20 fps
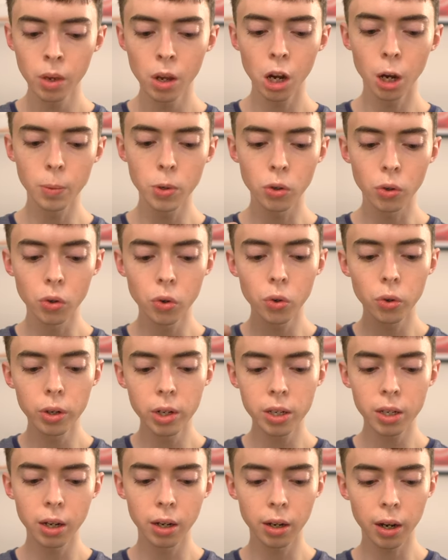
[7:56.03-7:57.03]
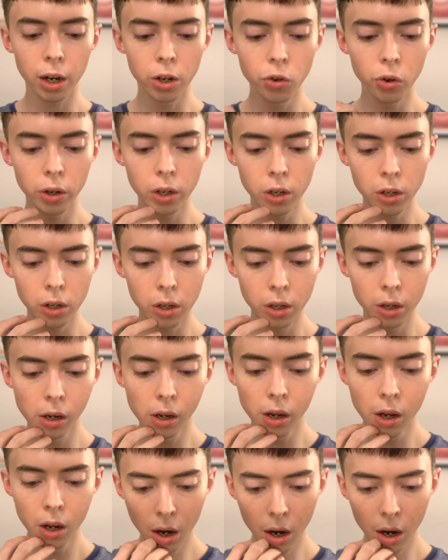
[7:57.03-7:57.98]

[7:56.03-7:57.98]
help to increase skin hydration.